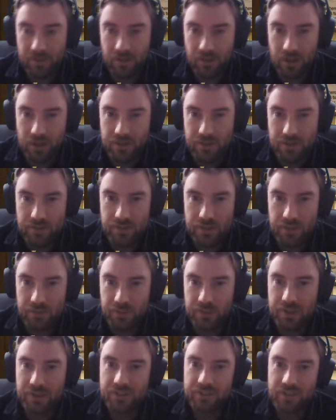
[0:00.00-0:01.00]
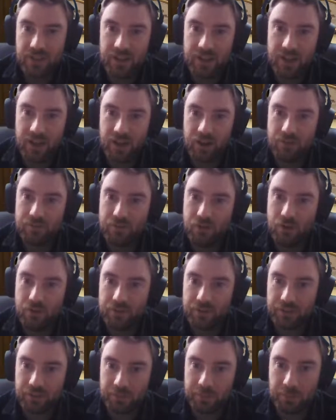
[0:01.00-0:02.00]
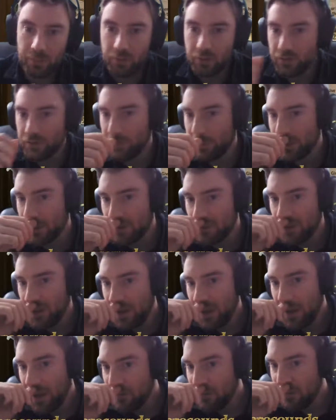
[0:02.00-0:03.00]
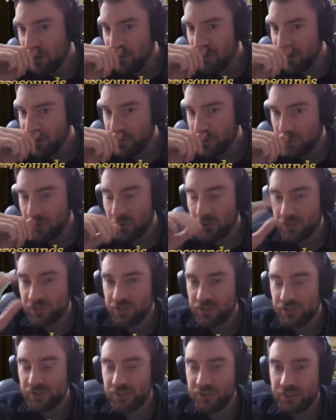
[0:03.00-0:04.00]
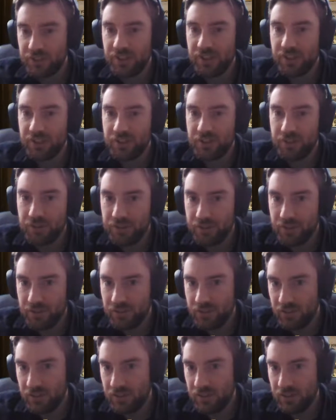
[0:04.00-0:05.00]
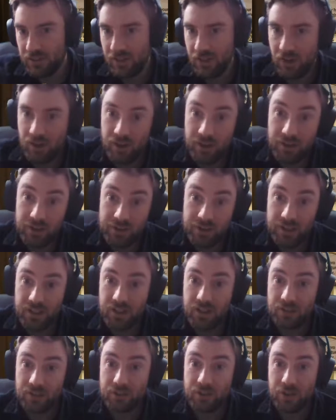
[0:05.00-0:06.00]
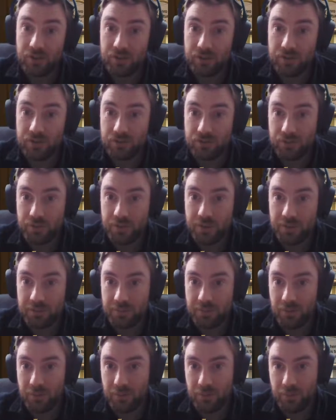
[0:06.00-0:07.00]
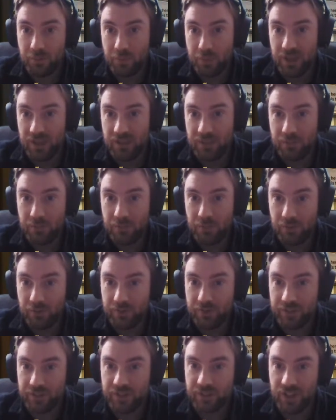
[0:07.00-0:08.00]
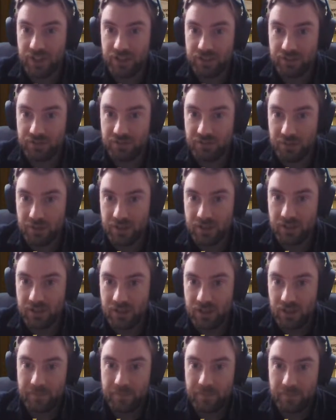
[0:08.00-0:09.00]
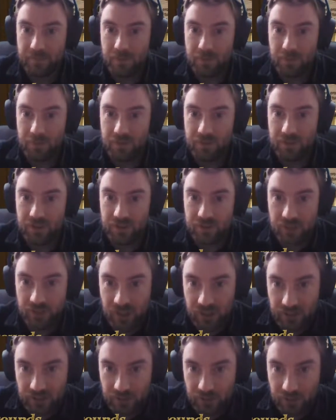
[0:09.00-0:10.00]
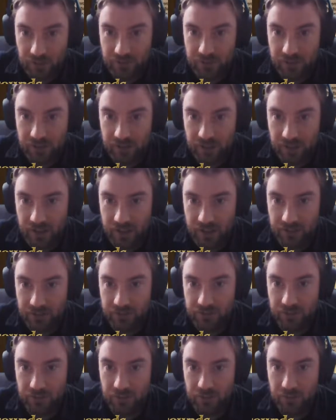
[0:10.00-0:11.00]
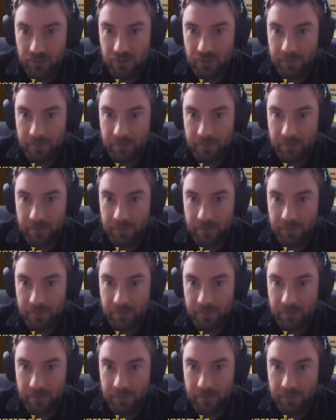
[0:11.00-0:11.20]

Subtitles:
I think we can take out Evolving Spores, because Evolving Spores is usually a good card in a token druid, but we're more of a Jade Druid with this deck, so I'll take that out too.